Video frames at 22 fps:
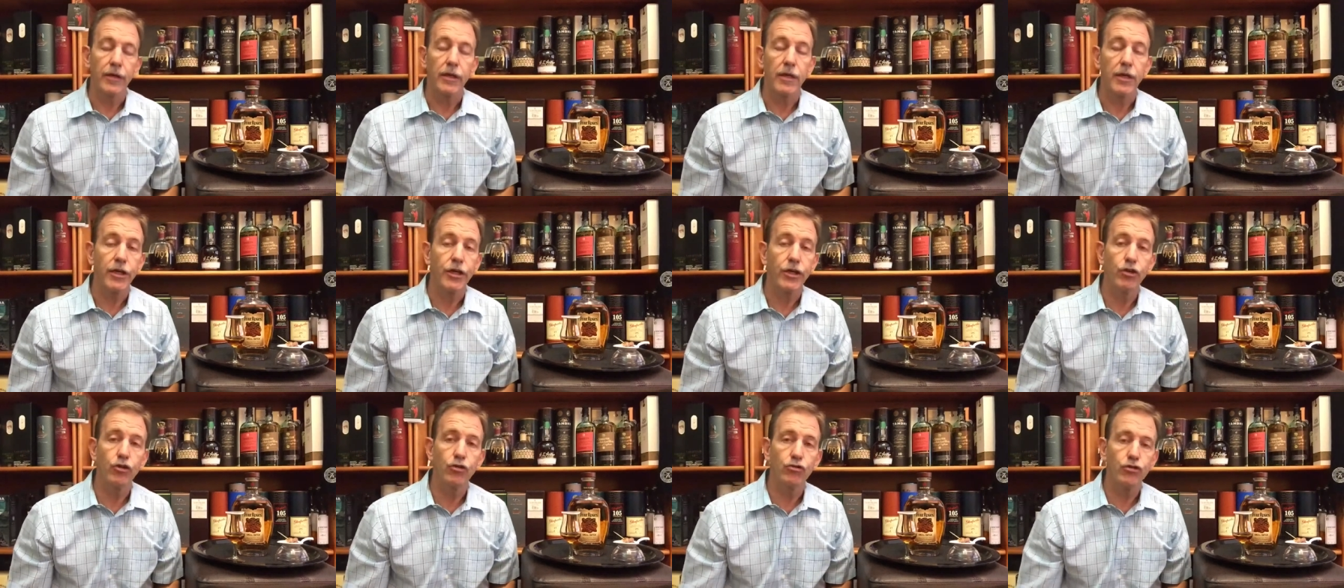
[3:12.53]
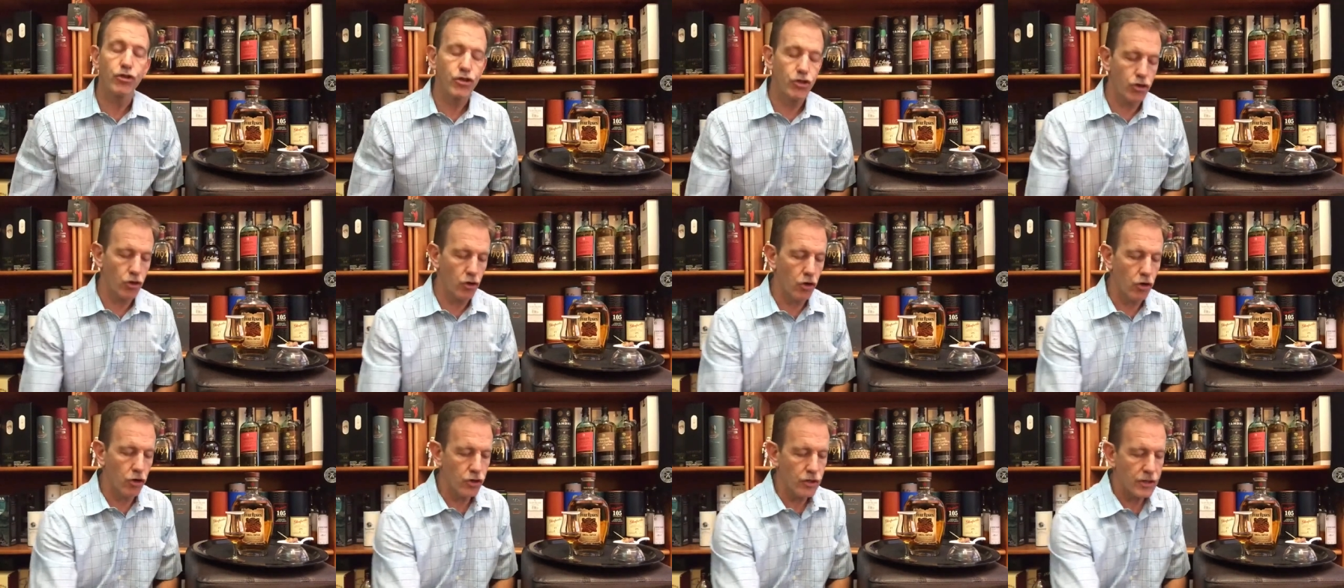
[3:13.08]
new
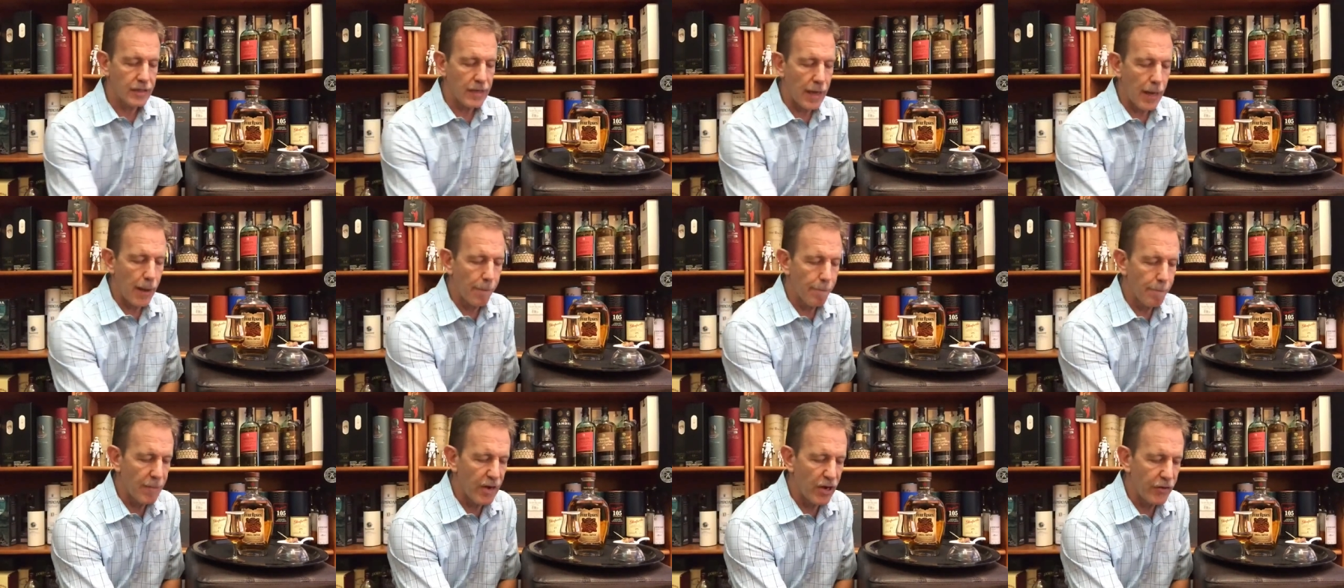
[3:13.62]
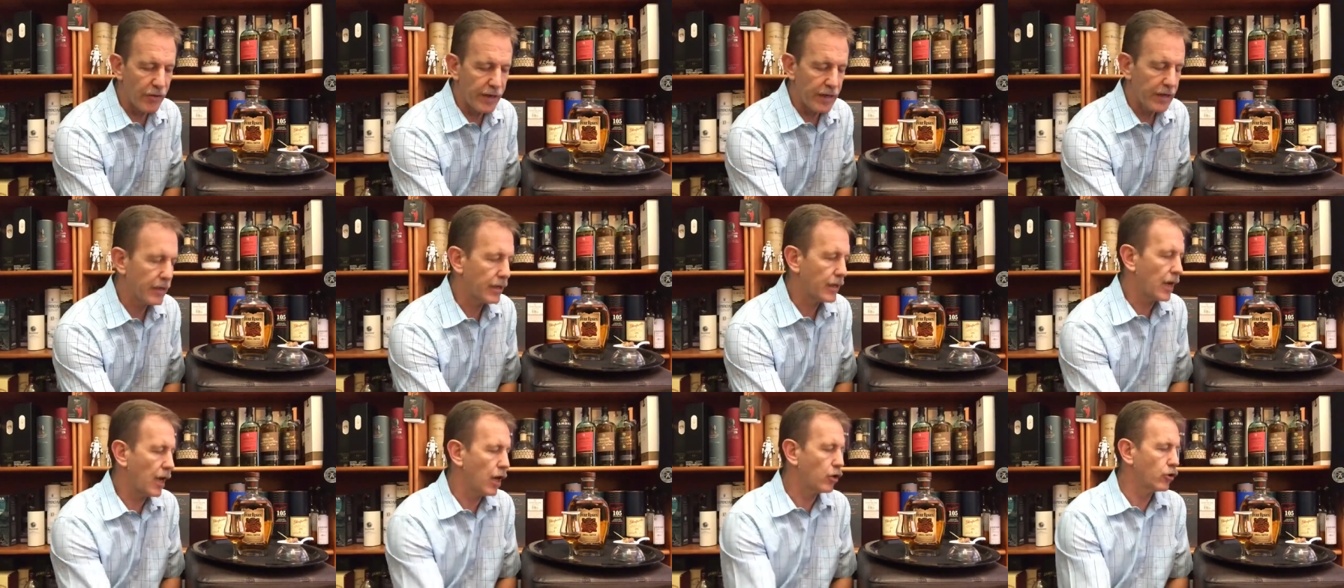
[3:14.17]
charred
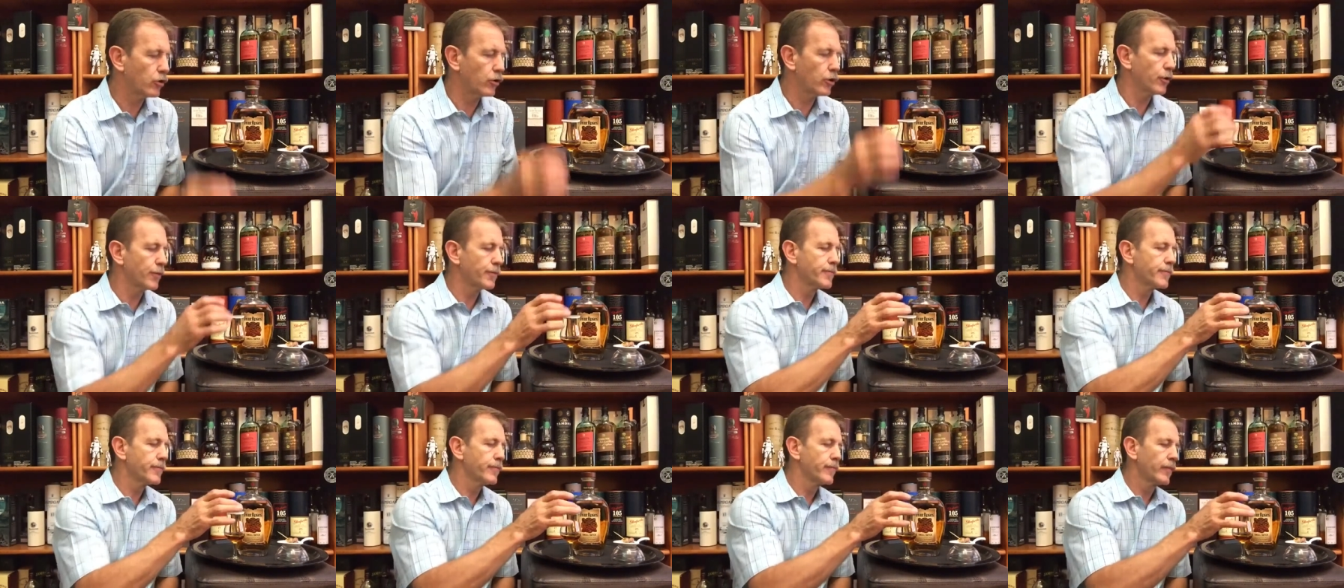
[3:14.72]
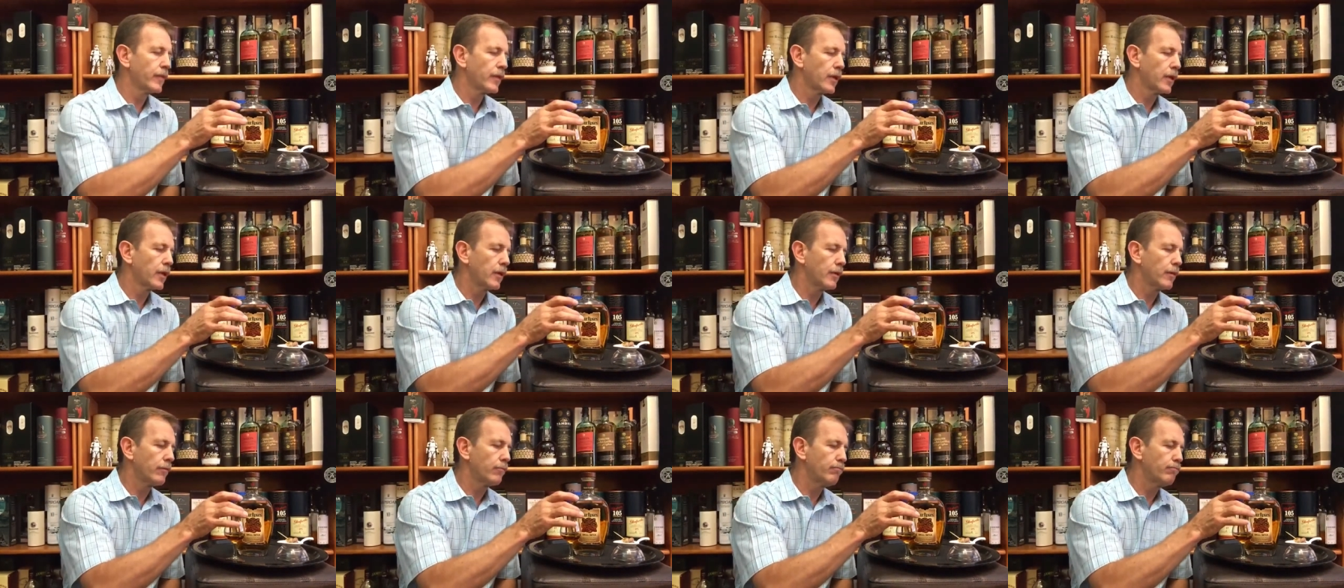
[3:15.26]
American oak
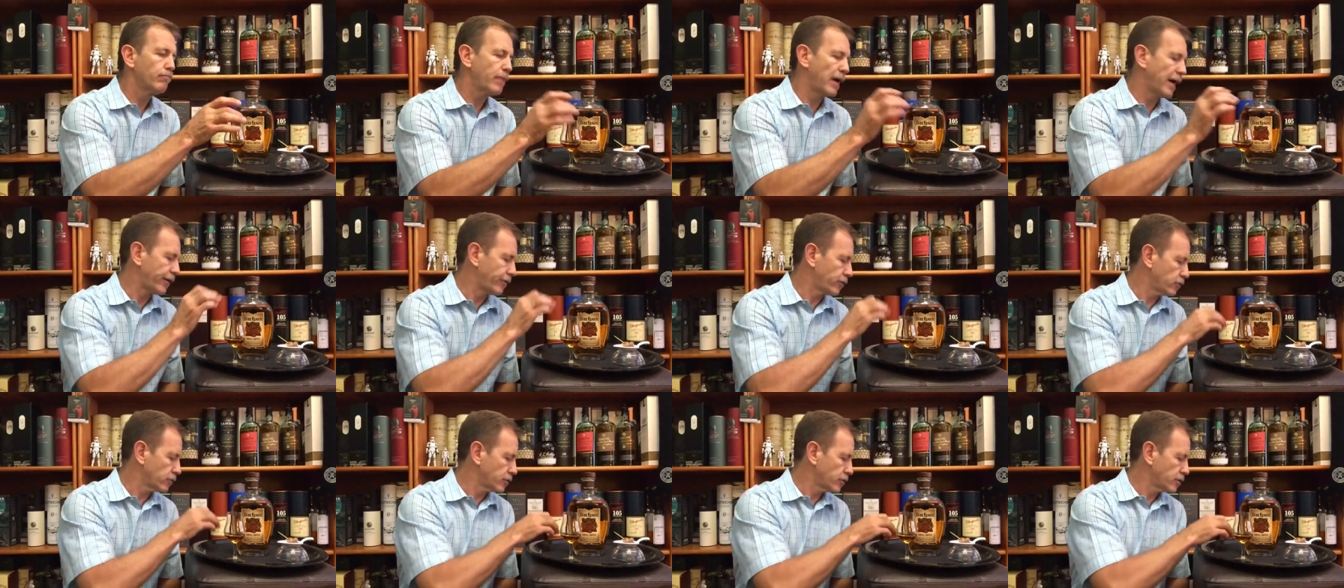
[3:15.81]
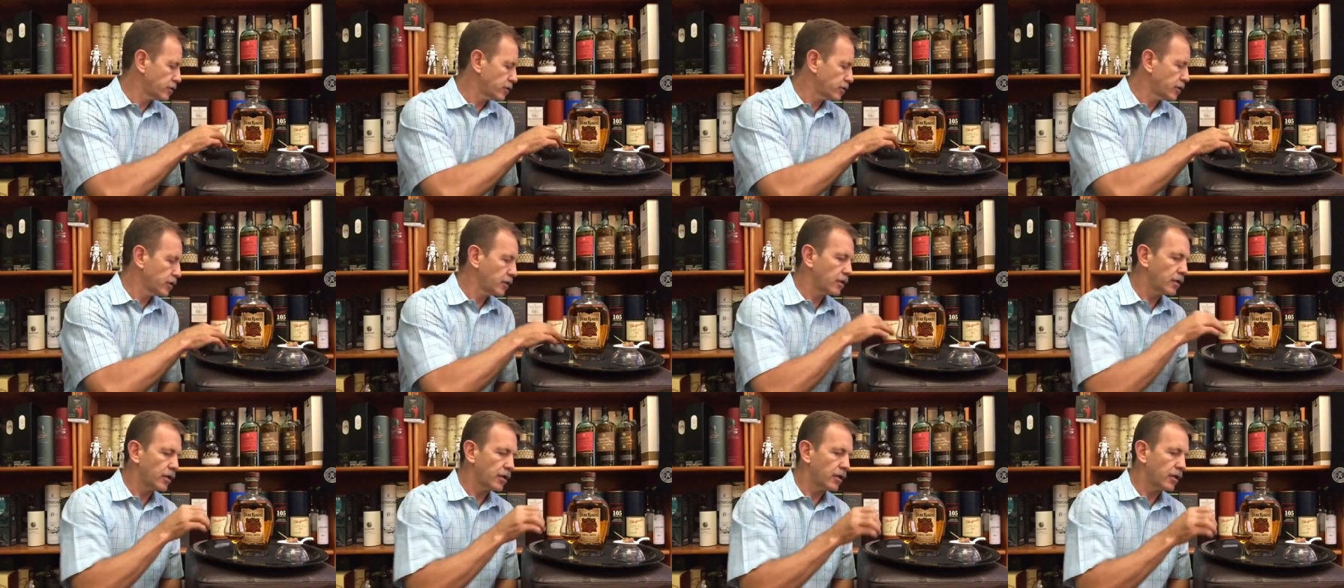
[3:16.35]
barrels.